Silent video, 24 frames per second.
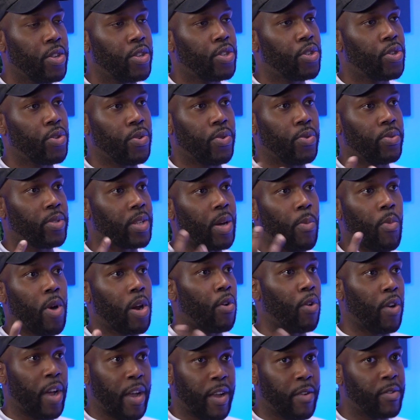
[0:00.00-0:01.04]
to someone
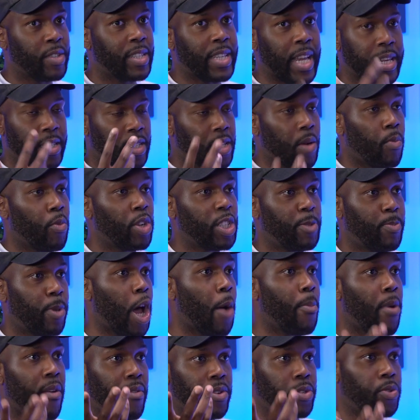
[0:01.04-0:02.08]
or I send someone's
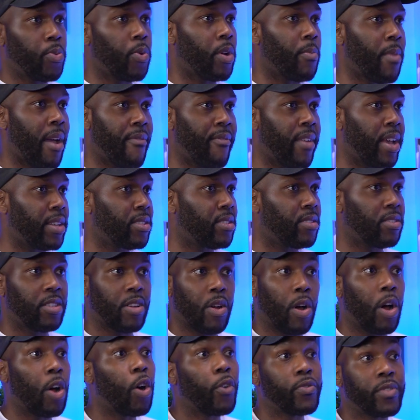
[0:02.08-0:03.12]
blurb over to one of my investors,
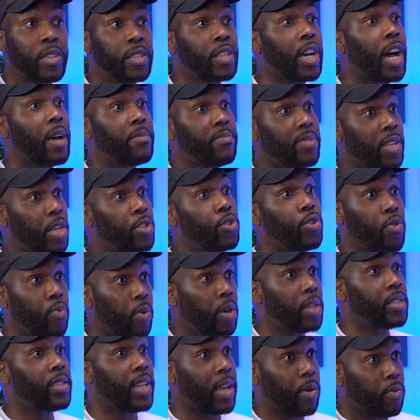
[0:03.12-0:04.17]
oftentimes
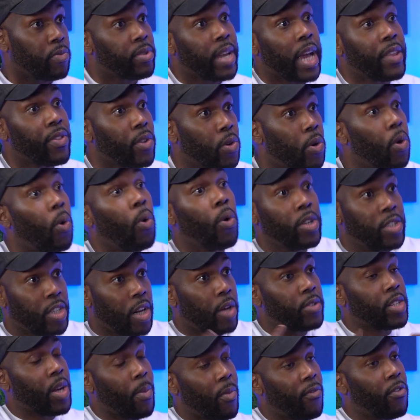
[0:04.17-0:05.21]
they'll take the call because
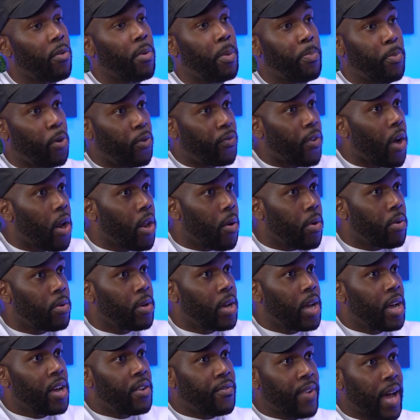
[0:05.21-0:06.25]
it's coming from a portfolio
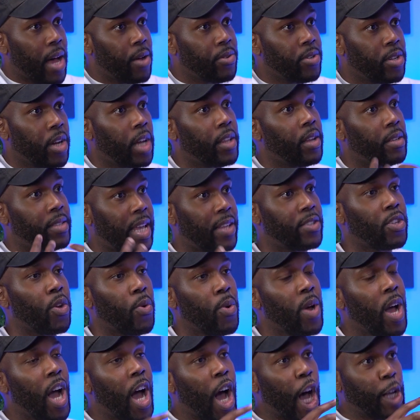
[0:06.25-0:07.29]
founder.
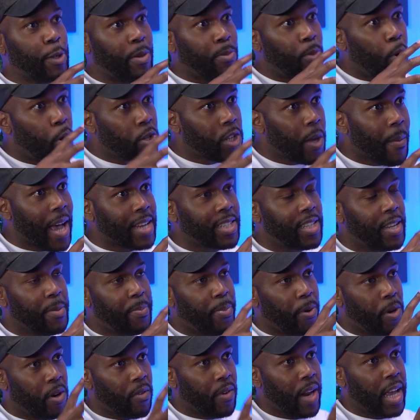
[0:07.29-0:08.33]
So I spend more time actually
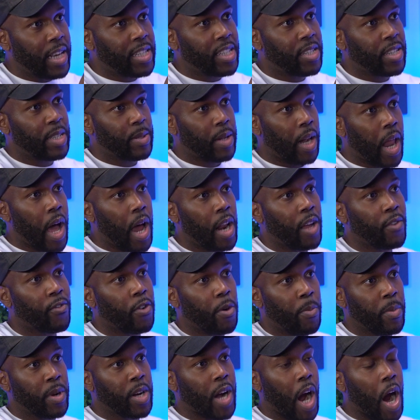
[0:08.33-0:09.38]
building relationships, learning
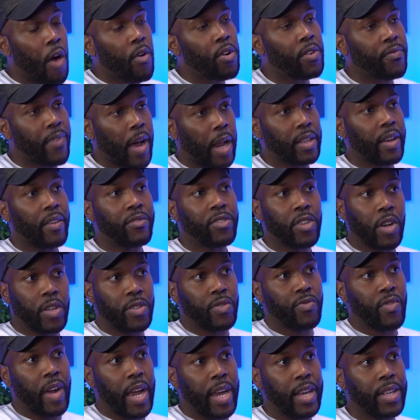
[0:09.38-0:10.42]
from current founders that I've
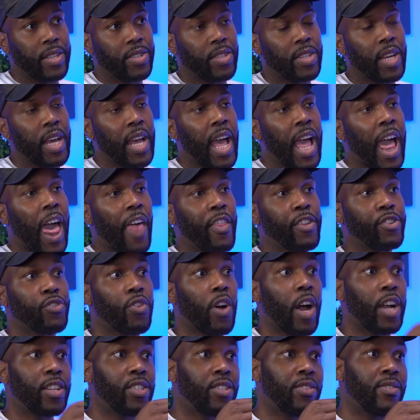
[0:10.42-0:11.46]
just raised, and then
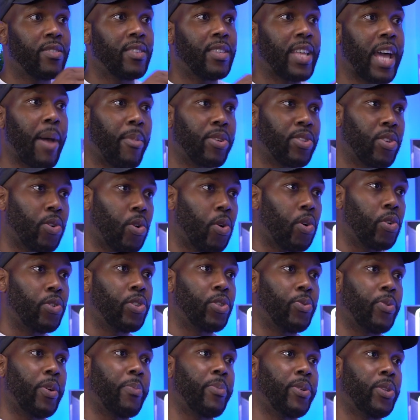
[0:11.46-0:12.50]
trying to use them as a
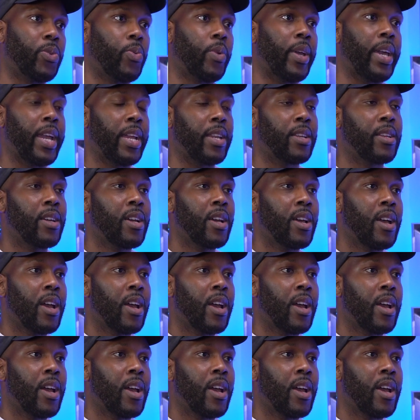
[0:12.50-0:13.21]
conduit between